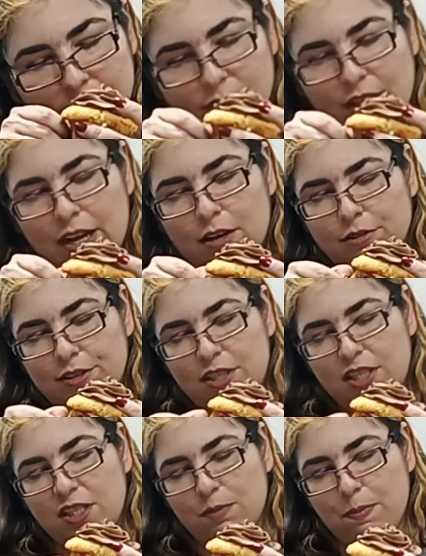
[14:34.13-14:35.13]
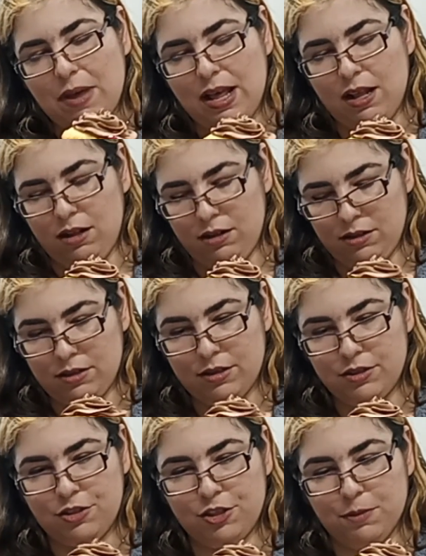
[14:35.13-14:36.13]
They don't smell
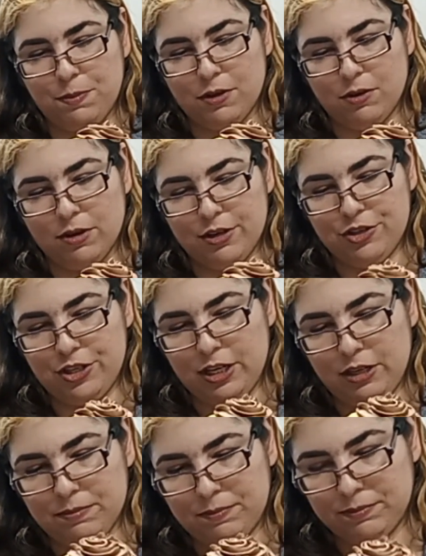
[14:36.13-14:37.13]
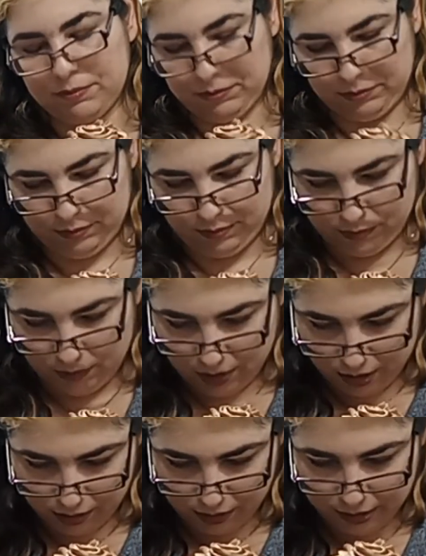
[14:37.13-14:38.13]
super orangey.
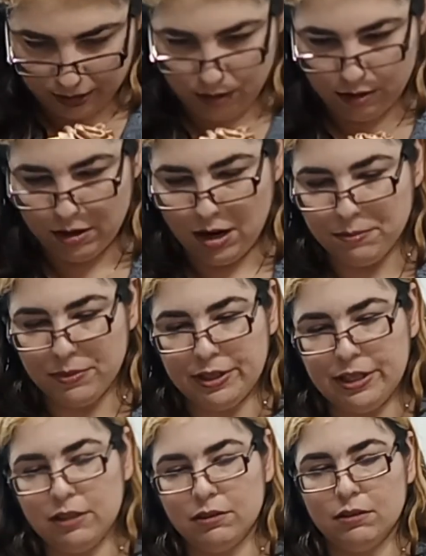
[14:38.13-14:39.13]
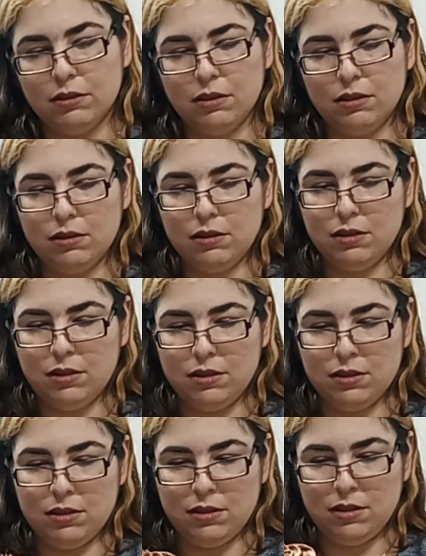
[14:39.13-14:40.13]
They're a little crumbly.
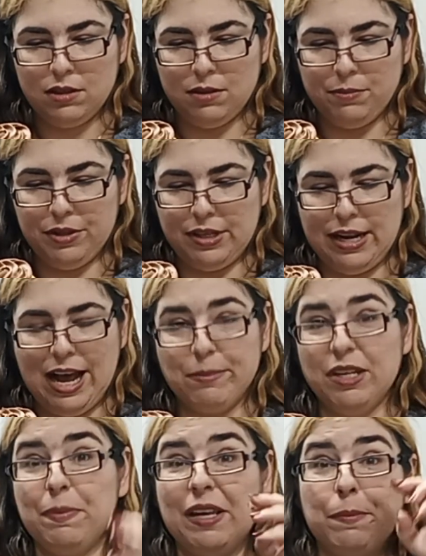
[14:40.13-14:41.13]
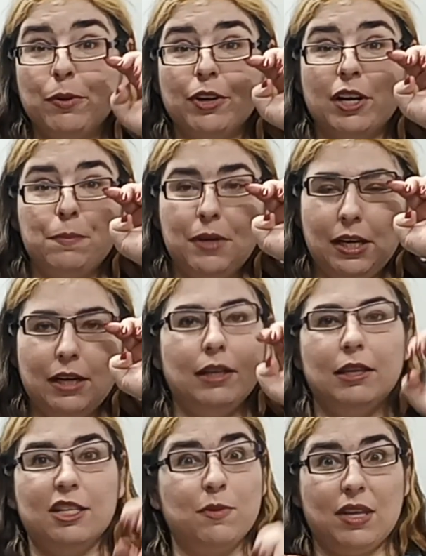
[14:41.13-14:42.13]
But then how many people are going to be
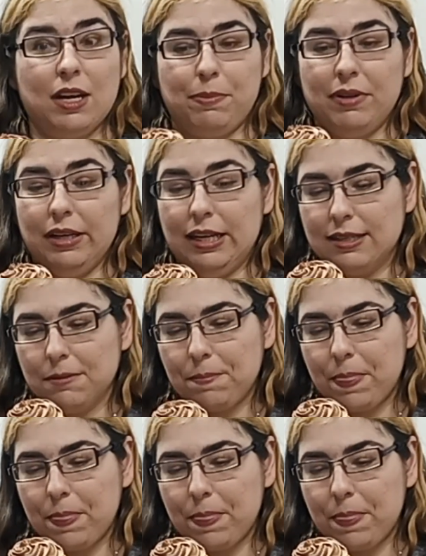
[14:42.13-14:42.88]
eating these without a plate?